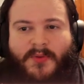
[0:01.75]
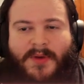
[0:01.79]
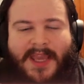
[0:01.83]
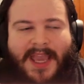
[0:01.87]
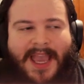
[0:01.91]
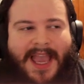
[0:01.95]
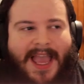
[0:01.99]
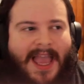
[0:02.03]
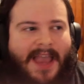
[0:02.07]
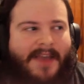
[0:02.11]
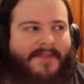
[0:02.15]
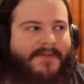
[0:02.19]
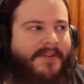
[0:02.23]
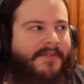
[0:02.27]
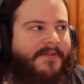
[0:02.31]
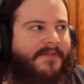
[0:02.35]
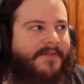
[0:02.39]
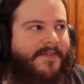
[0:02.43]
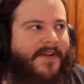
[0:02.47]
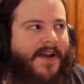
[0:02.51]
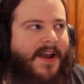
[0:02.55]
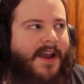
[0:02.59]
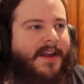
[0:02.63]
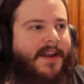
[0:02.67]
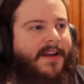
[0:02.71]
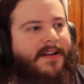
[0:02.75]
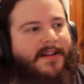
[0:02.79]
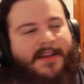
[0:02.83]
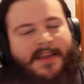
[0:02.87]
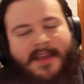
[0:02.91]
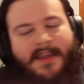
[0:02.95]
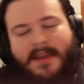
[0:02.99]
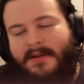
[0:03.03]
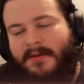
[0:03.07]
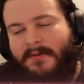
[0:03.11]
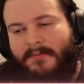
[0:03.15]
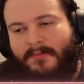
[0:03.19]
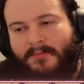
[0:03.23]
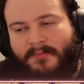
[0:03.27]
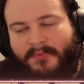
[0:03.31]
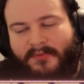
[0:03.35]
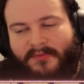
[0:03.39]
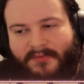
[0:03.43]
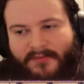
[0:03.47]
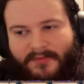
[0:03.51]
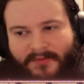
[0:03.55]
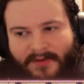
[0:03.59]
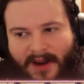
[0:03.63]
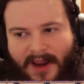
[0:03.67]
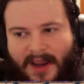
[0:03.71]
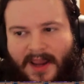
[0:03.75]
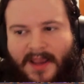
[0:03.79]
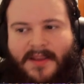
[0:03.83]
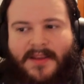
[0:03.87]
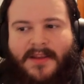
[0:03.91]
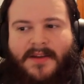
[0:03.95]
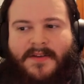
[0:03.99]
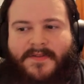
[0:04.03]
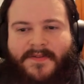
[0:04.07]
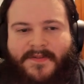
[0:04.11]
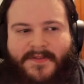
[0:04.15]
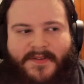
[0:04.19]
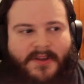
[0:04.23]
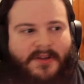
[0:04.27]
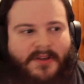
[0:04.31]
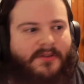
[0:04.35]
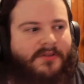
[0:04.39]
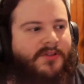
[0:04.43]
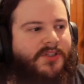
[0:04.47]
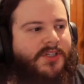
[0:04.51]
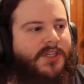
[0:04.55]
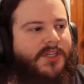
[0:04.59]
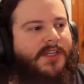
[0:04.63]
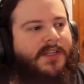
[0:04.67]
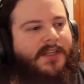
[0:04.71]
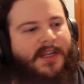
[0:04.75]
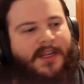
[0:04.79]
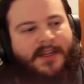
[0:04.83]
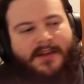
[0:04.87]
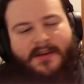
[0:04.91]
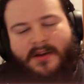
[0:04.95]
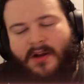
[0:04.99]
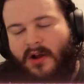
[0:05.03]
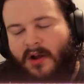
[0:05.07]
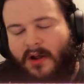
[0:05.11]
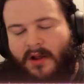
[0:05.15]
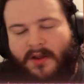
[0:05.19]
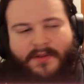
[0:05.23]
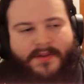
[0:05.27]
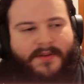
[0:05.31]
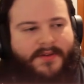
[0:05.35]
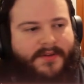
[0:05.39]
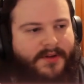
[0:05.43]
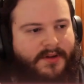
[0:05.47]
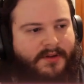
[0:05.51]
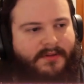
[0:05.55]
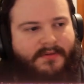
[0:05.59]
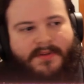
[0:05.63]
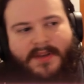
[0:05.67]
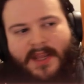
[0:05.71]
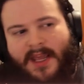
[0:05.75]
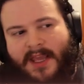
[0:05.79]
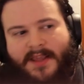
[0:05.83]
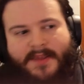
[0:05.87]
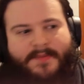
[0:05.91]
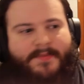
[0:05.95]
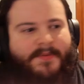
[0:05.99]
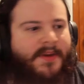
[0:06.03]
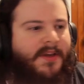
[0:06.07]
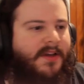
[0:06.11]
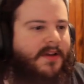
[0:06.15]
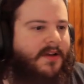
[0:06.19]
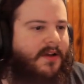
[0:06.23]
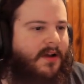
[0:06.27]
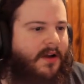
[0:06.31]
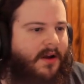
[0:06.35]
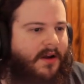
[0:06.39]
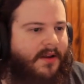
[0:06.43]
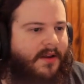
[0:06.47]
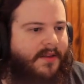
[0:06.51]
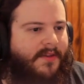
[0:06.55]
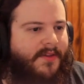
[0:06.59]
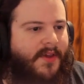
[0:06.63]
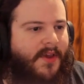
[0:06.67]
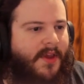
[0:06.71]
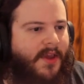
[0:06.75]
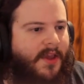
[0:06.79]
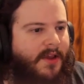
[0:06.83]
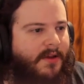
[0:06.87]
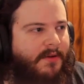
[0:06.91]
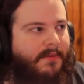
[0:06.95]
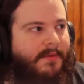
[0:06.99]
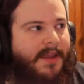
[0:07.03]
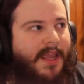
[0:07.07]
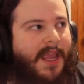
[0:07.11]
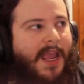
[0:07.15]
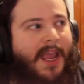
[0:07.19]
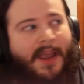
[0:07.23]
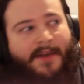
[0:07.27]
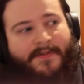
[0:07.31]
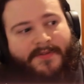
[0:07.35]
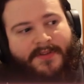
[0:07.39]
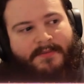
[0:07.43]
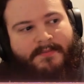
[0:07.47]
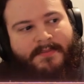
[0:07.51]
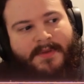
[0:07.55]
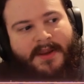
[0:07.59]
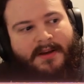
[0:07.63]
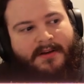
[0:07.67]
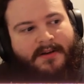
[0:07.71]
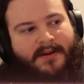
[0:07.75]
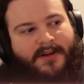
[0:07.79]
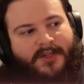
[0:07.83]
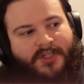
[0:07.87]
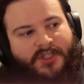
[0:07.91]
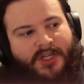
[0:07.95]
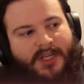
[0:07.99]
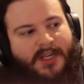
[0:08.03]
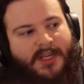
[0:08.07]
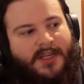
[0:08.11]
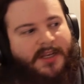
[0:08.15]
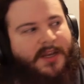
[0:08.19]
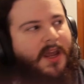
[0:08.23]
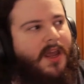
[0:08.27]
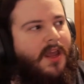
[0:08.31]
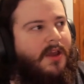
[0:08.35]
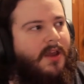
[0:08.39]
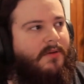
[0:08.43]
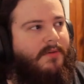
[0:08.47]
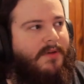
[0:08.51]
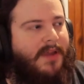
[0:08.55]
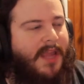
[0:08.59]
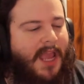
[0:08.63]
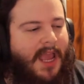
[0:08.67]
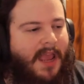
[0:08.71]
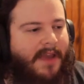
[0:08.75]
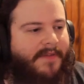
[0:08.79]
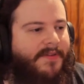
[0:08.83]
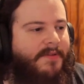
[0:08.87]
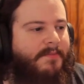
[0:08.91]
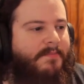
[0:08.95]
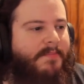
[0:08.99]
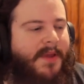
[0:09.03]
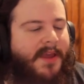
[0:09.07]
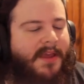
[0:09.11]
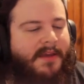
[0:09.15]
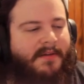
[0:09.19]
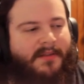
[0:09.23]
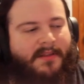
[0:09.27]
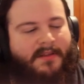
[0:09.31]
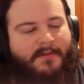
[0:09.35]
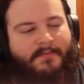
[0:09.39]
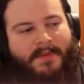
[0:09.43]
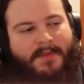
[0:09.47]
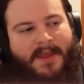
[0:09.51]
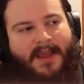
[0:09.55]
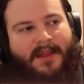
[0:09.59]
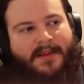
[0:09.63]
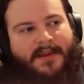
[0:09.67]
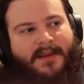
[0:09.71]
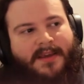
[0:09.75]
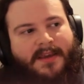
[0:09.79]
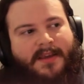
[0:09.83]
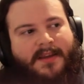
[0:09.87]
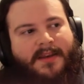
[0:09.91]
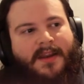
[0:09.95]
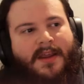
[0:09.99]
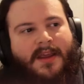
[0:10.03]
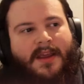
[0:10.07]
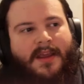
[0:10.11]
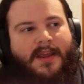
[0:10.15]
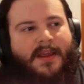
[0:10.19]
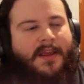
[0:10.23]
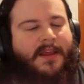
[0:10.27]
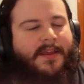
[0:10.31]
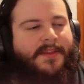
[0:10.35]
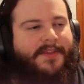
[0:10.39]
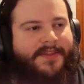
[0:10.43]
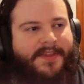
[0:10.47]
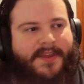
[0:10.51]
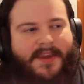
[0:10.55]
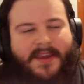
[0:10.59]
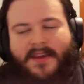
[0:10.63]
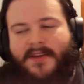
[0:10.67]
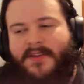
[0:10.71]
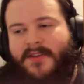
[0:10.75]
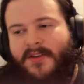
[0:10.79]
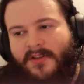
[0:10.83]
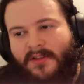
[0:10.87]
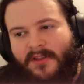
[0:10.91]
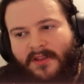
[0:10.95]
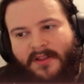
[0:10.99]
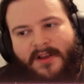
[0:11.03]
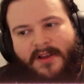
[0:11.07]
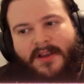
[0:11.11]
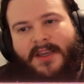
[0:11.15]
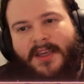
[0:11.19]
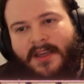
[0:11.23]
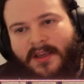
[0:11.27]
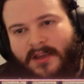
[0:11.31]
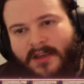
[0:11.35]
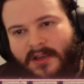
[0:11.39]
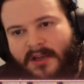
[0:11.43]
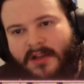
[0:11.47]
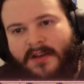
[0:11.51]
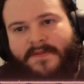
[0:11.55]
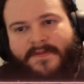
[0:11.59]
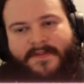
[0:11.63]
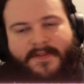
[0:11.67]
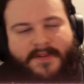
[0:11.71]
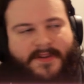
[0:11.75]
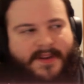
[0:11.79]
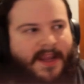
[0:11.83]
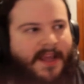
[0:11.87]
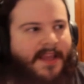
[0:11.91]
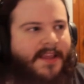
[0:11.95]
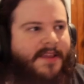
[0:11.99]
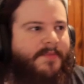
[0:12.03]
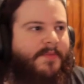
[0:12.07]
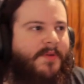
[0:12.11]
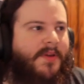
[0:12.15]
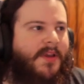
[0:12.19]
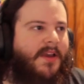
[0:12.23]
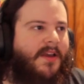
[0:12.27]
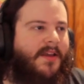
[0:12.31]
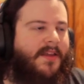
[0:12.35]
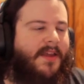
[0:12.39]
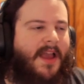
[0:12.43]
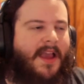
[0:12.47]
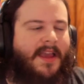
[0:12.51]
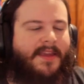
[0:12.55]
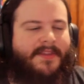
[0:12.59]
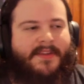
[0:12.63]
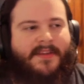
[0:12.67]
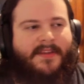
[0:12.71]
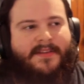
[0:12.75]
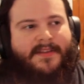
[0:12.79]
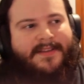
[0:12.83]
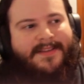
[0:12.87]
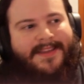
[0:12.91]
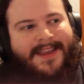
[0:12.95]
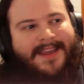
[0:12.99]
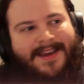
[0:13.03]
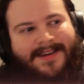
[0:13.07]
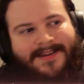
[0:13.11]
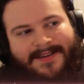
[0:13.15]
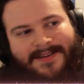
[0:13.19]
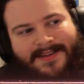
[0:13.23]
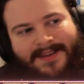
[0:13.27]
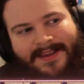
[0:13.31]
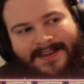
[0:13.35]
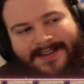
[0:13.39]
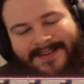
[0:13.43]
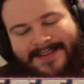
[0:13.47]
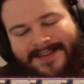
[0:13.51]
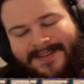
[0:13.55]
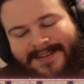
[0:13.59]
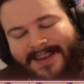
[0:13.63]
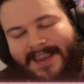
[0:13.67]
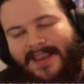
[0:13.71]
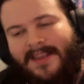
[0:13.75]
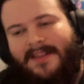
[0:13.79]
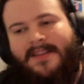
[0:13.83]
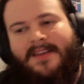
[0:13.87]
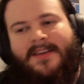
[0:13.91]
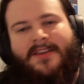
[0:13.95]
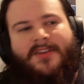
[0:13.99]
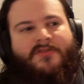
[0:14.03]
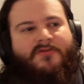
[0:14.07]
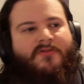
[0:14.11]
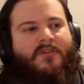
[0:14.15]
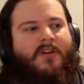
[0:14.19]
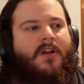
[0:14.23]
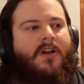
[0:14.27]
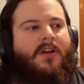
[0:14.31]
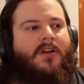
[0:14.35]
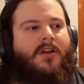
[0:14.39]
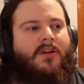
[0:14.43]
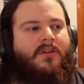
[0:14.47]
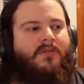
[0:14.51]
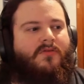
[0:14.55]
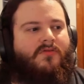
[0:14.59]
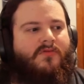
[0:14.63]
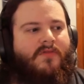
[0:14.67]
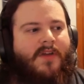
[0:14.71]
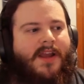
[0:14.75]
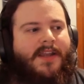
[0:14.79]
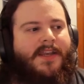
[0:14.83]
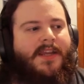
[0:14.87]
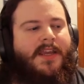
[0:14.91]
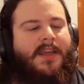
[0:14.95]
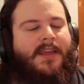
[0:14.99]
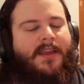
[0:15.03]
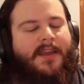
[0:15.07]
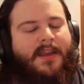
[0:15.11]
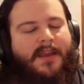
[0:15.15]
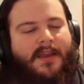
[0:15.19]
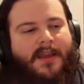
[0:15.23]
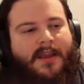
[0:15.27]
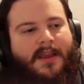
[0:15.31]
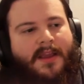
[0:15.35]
We have it finally. Branded Fusion in all the new Despia cards. We have the Mirror Jade. We have the Lebellion. Things are looking good for Despia. I think the deck is insanely strong already.